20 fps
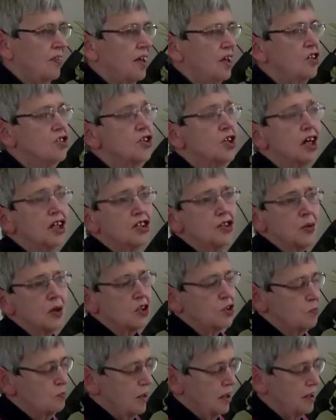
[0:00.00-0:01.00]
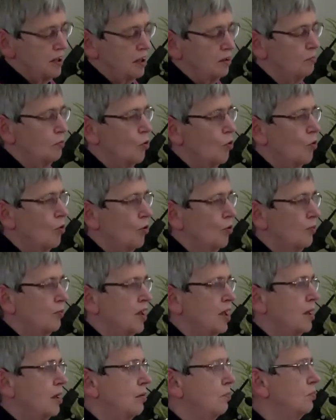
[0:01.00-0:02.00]
He's going to explain it more.
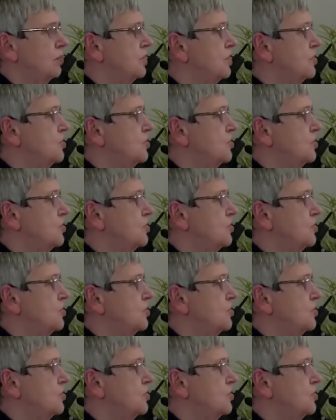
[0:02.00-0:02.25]
But